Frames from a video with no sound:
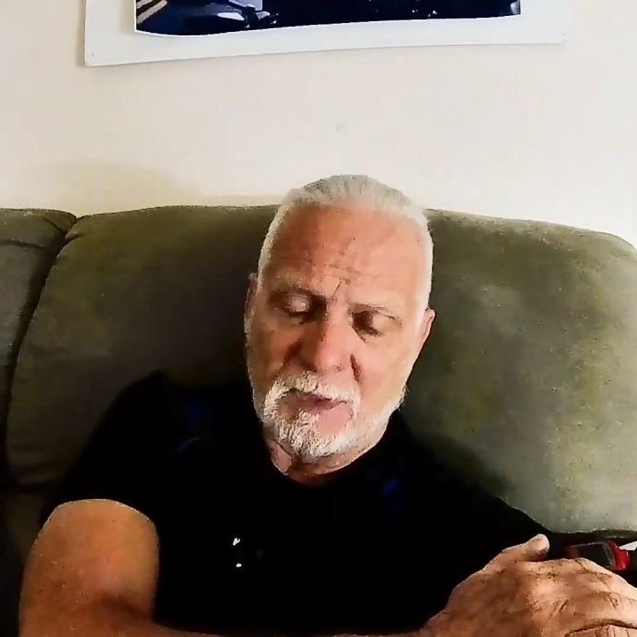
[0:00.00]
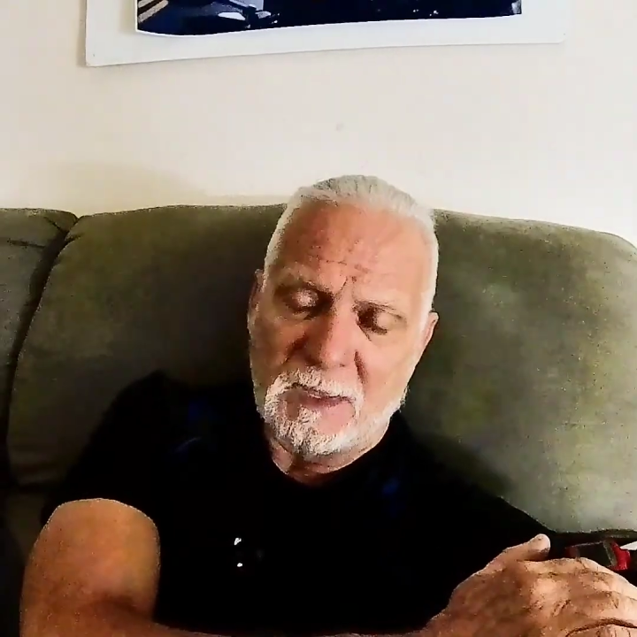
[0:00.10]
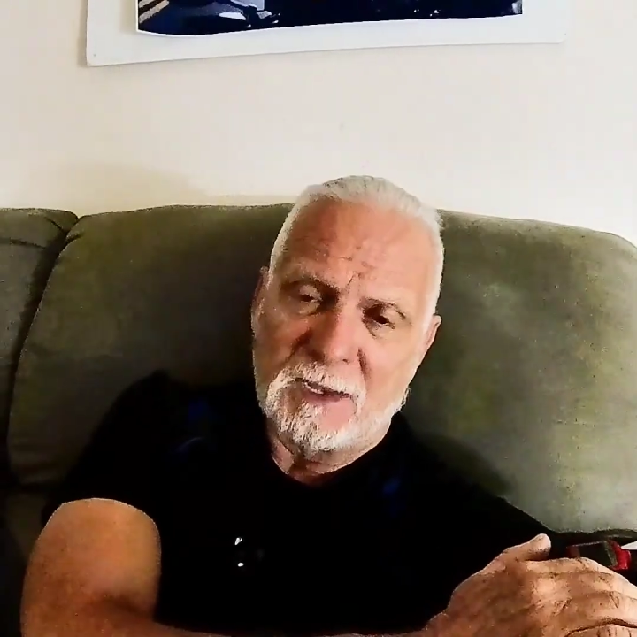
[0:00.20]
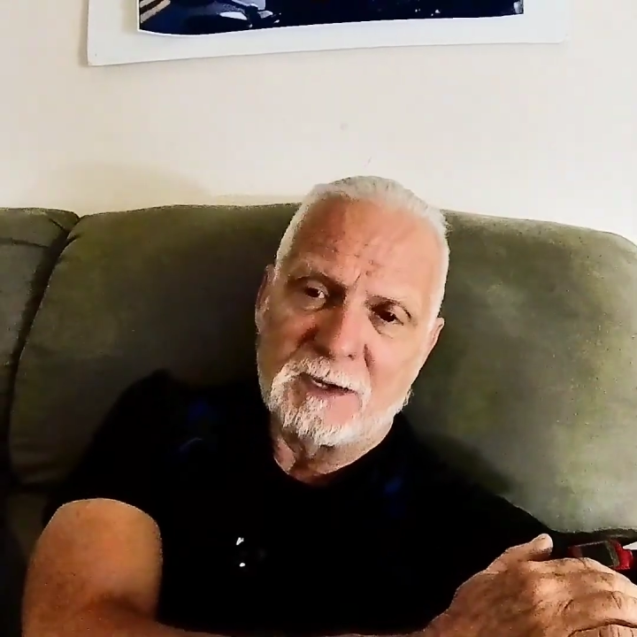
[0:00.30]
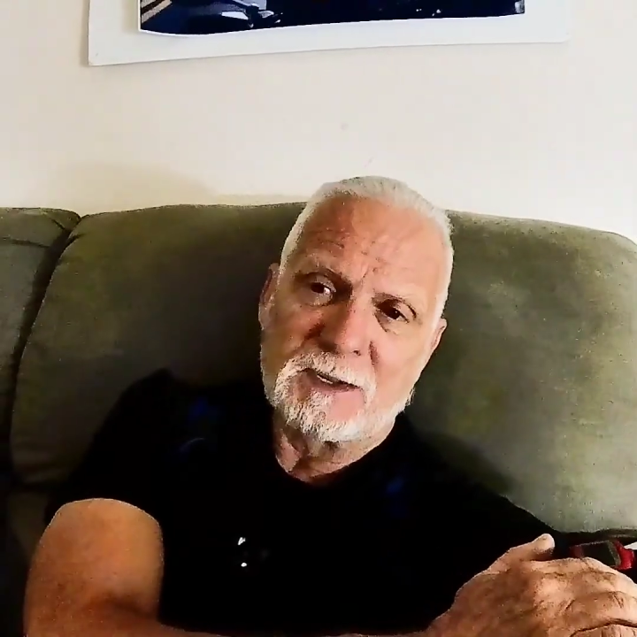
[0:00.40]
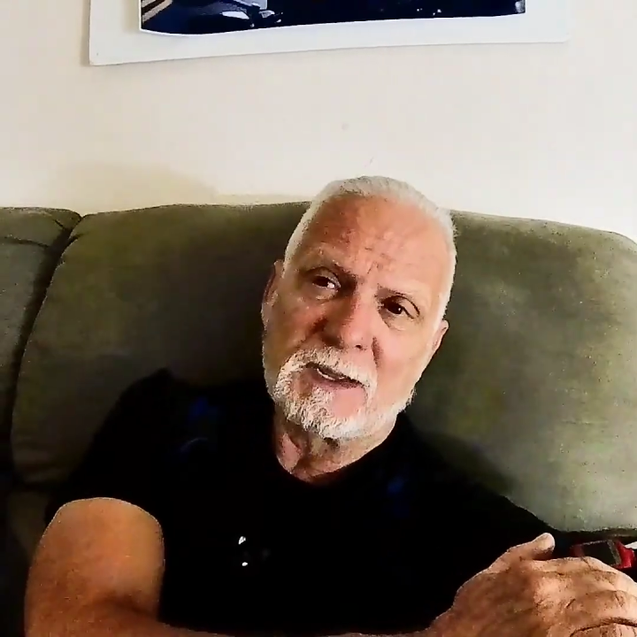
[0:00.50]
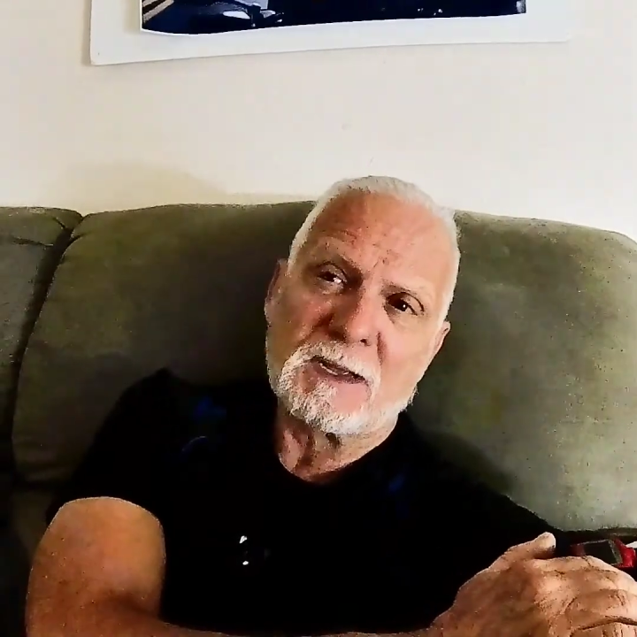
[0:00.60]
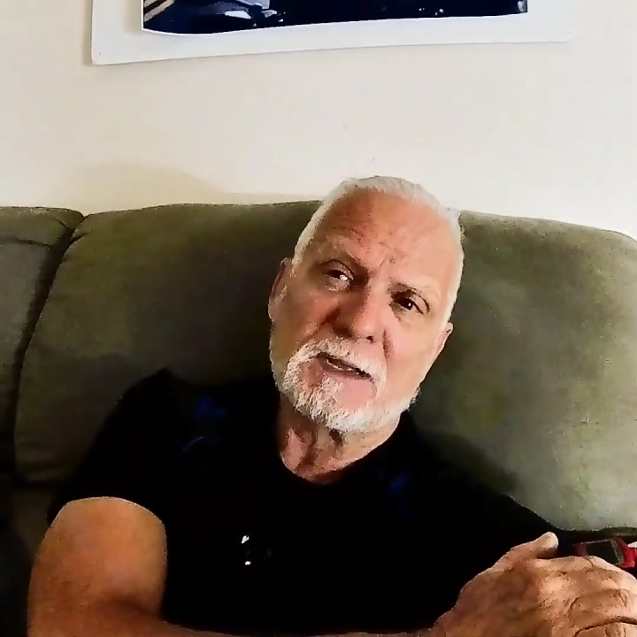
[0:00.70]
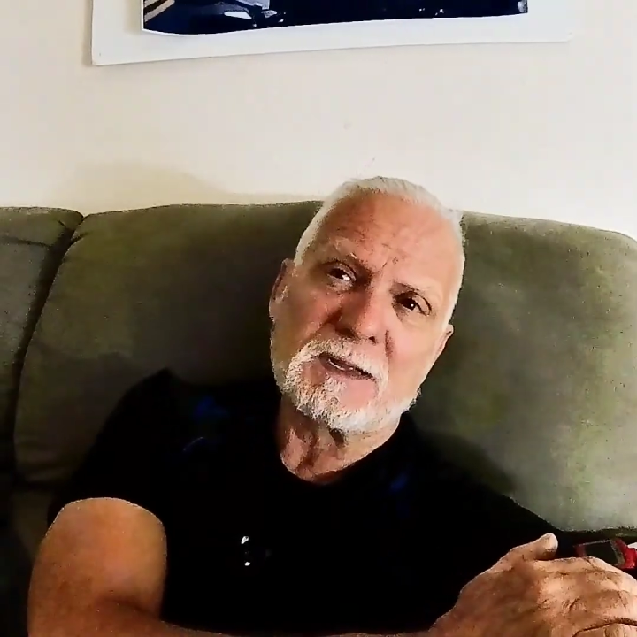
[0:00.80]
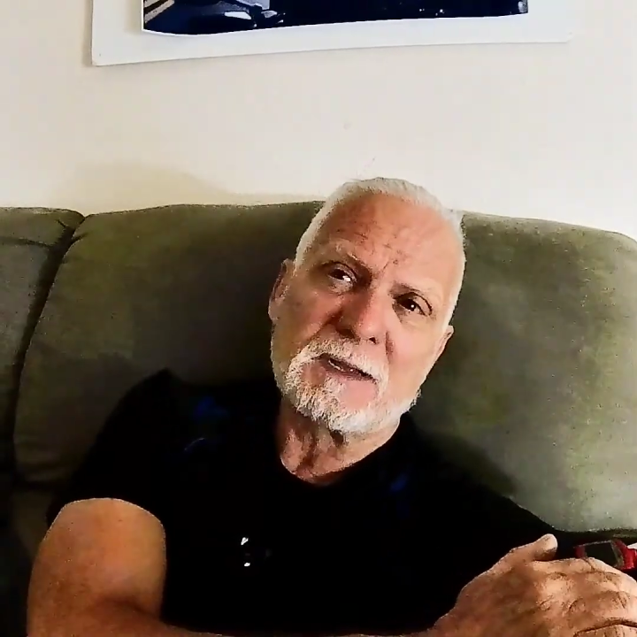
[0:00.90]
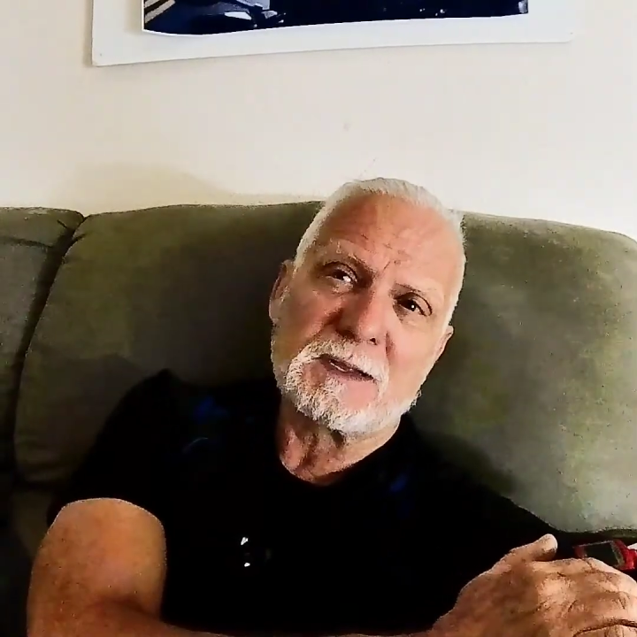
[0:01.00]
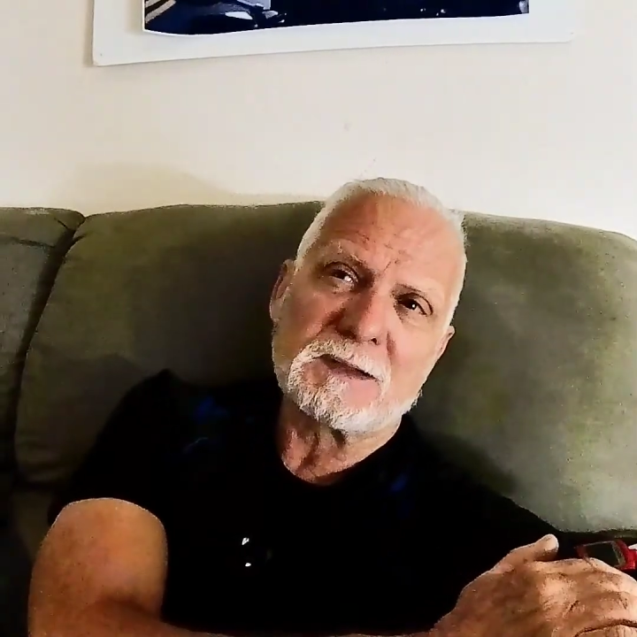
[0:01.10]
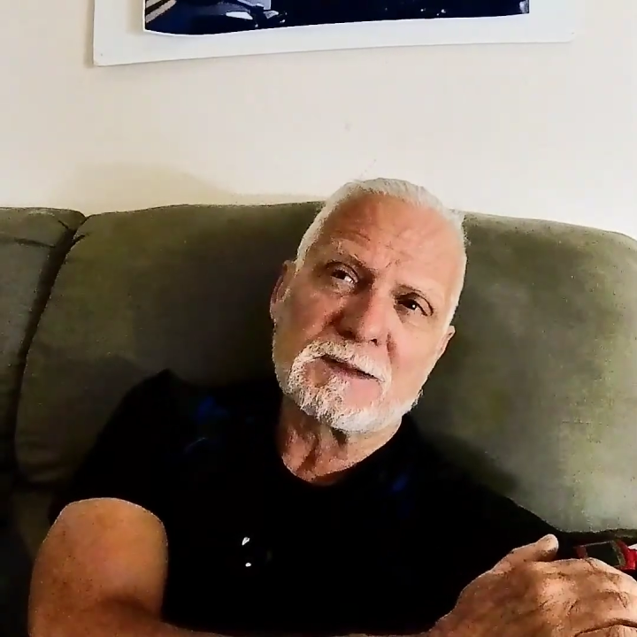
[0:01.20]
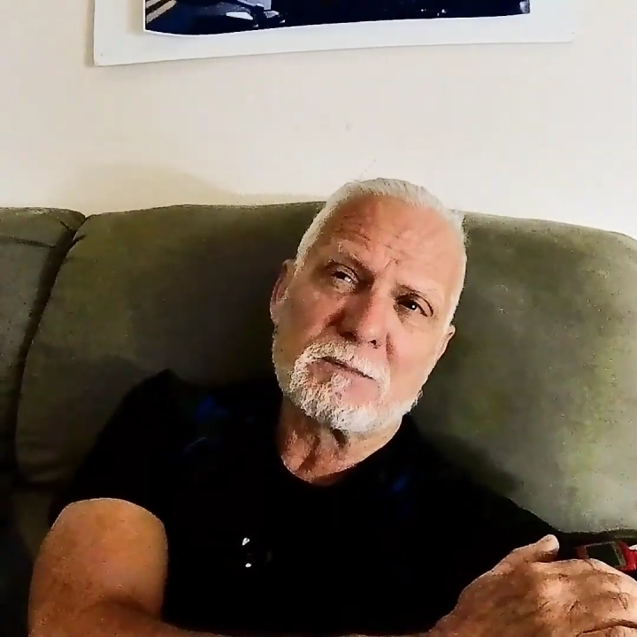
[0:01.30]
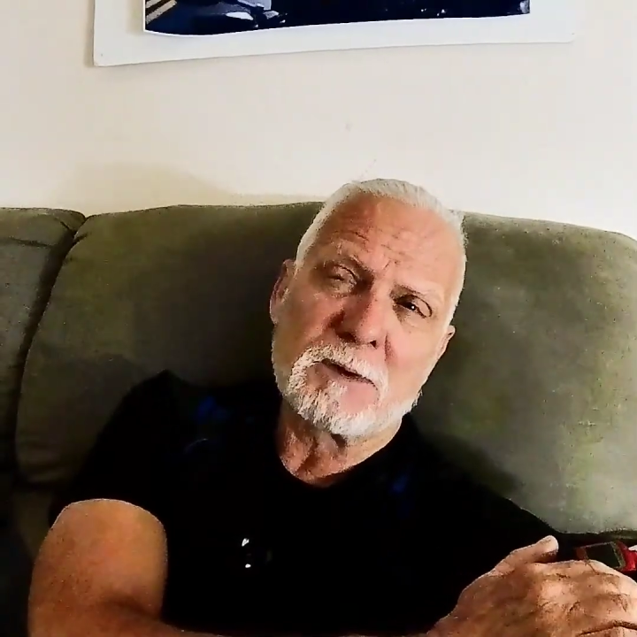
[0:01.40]
And eh,
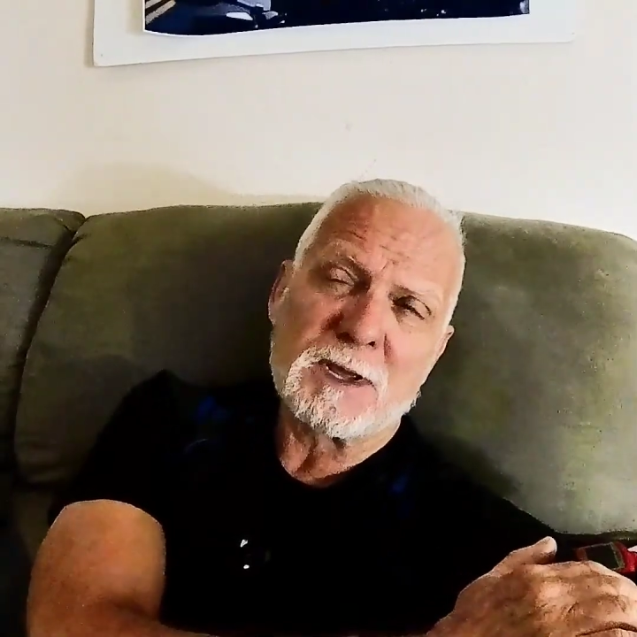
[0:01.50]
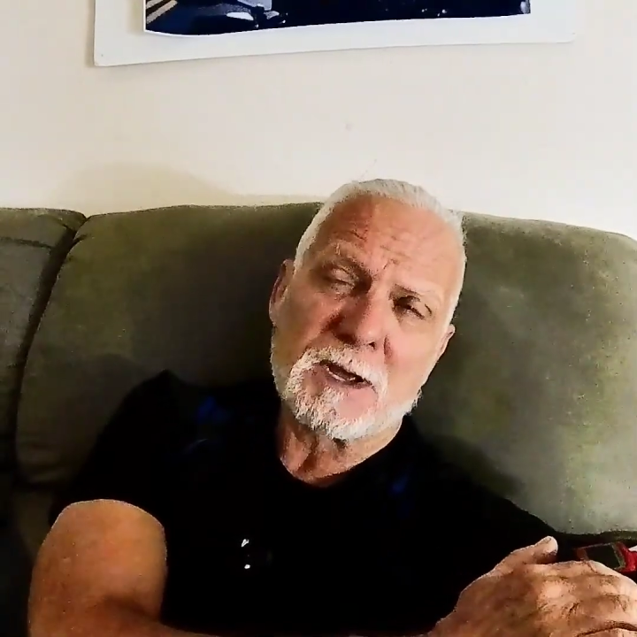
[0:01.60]
when